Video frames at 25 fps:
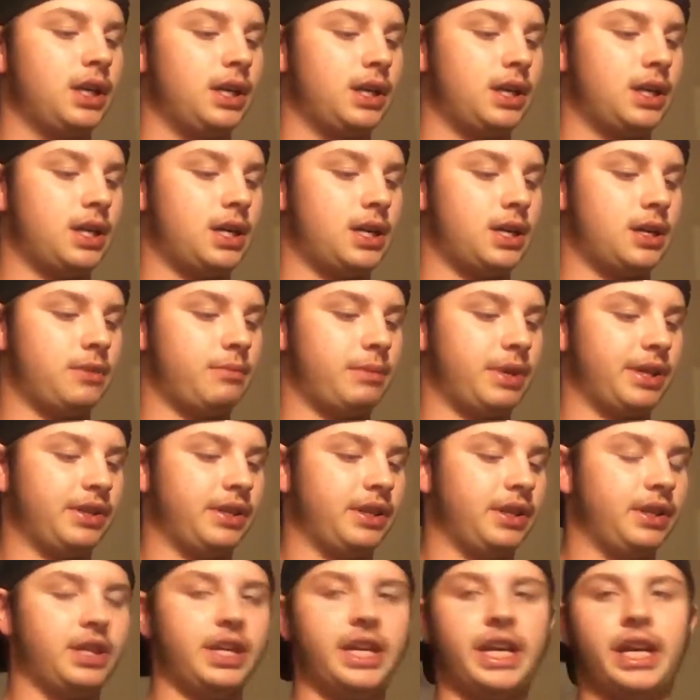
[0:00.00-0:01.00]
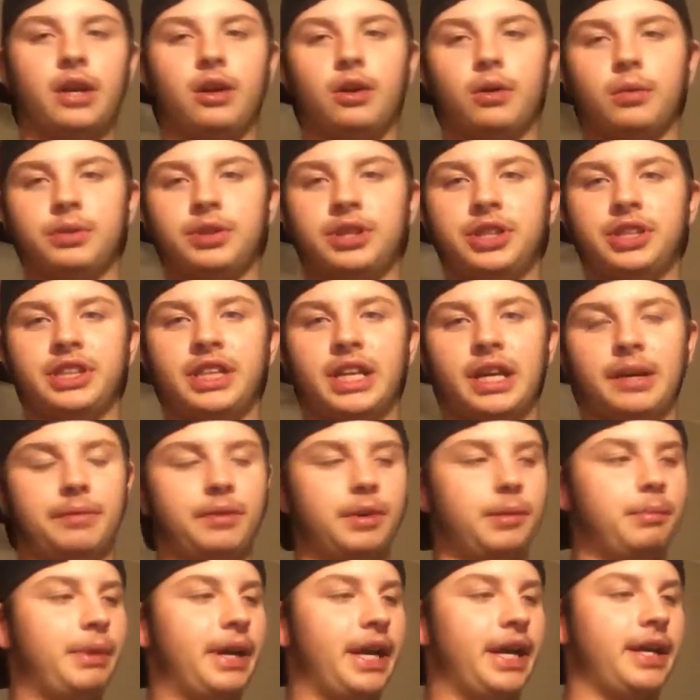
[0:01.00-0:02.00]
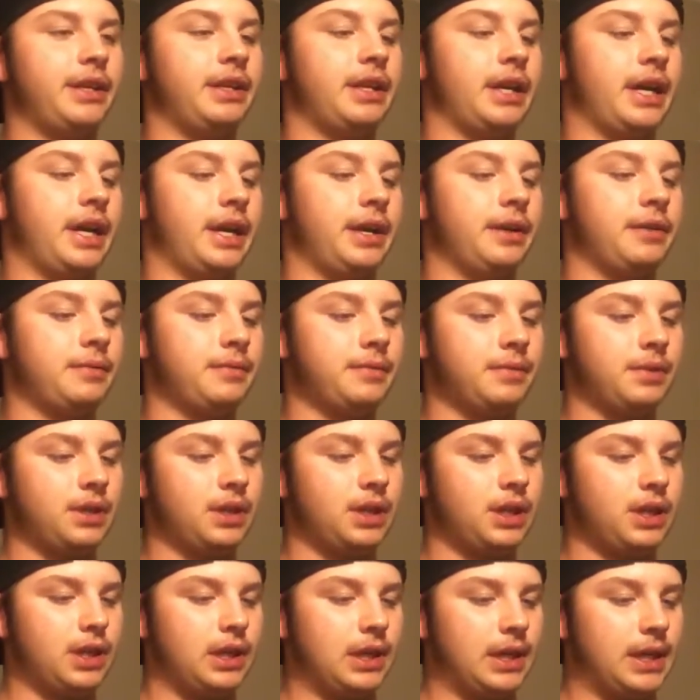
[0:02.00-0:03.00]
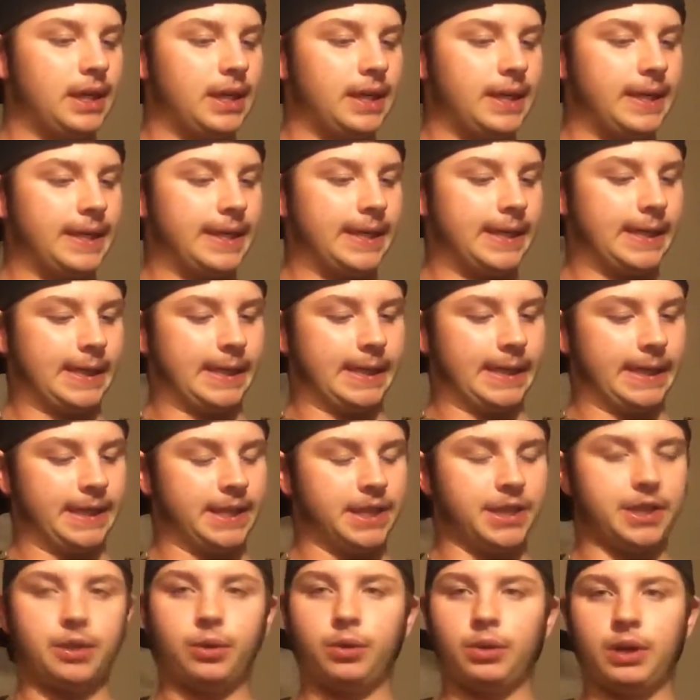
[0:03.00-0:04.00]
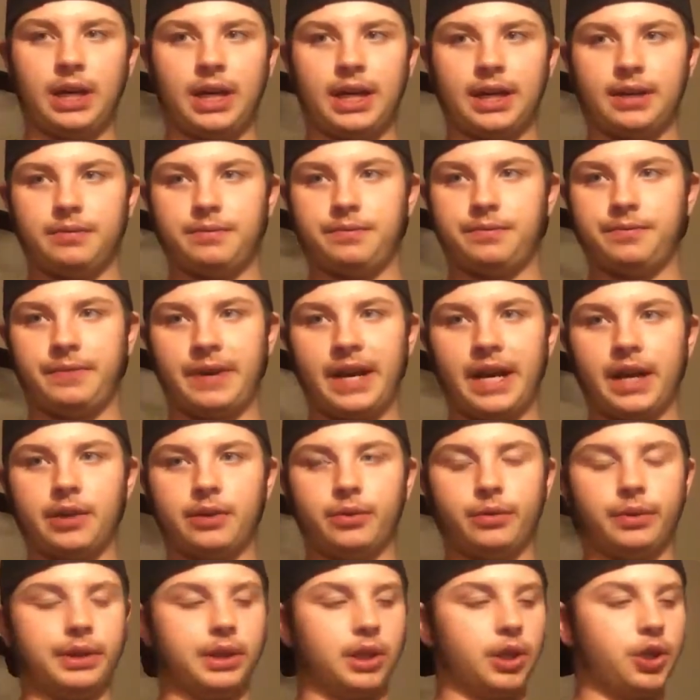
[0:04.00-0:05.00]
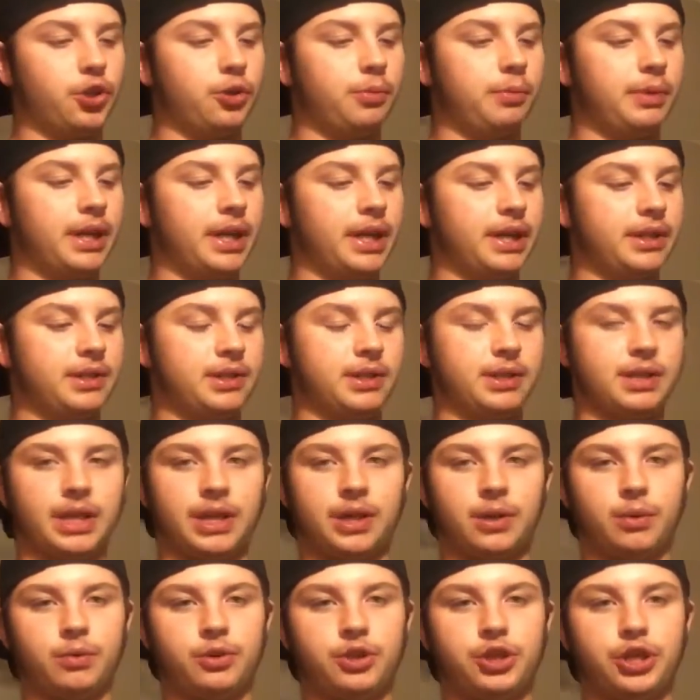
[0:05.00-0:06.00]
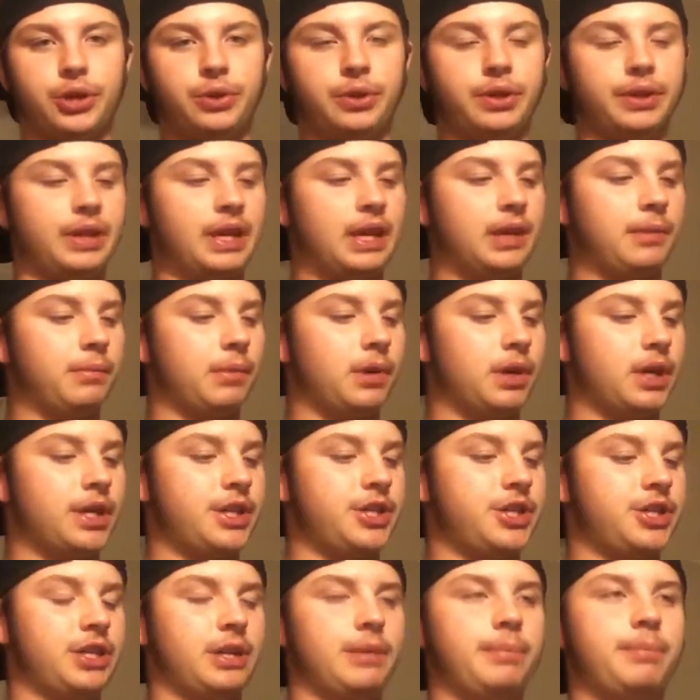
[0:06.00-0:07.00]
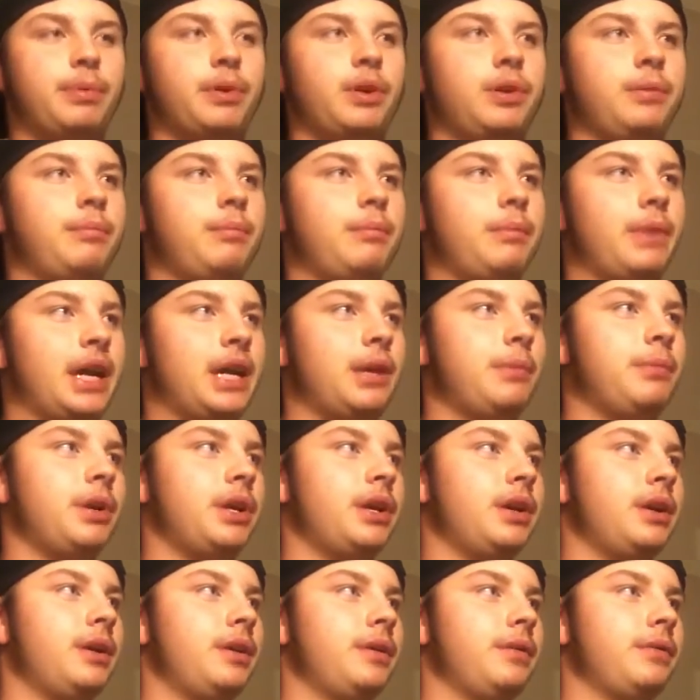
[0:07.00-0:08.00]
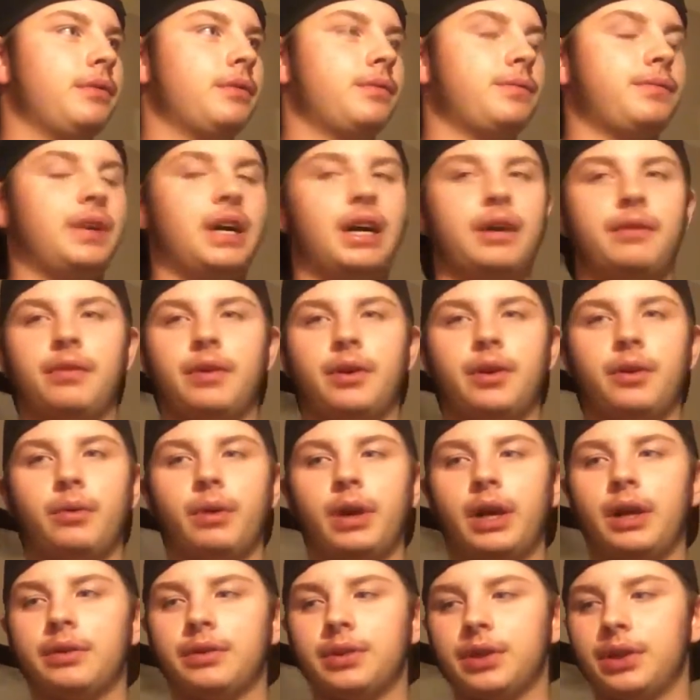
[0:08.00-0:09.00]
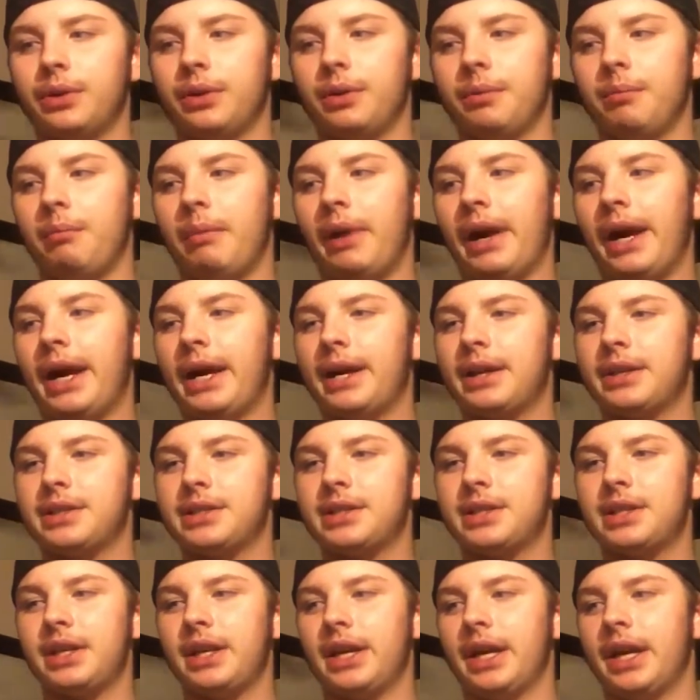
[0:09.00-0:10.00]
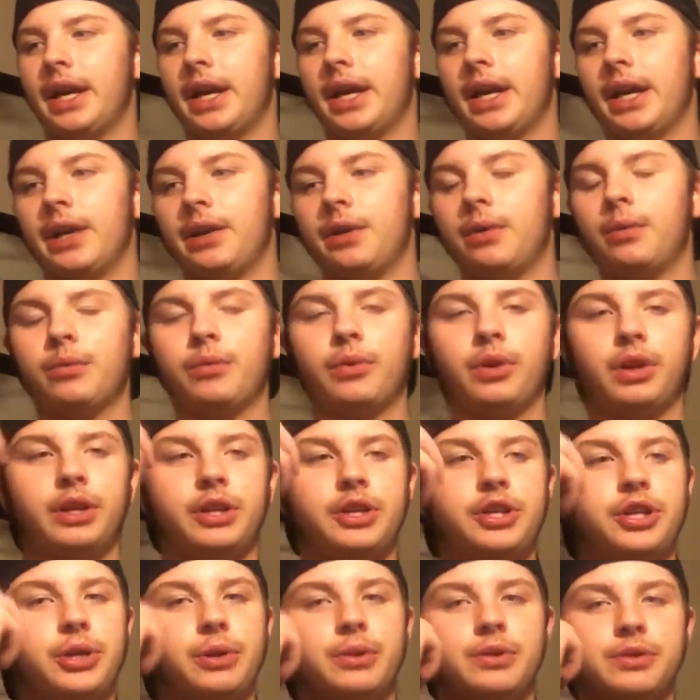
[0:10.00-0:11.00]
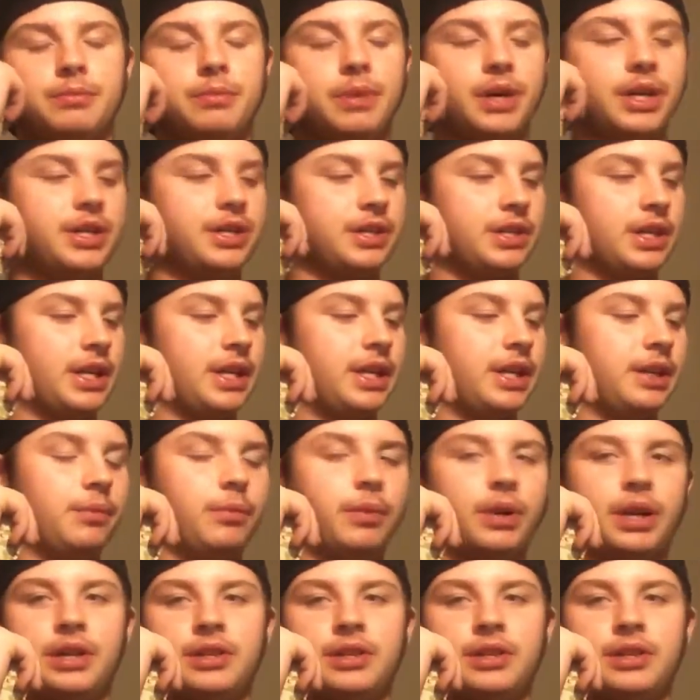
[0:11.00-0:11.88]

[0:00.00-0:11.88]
I think the arrow was just having a bad day. It's still got factory lube in it since I don't shoot it that much. I put maybe 500 rounds to it max, and I don't really shoot as much as I did when I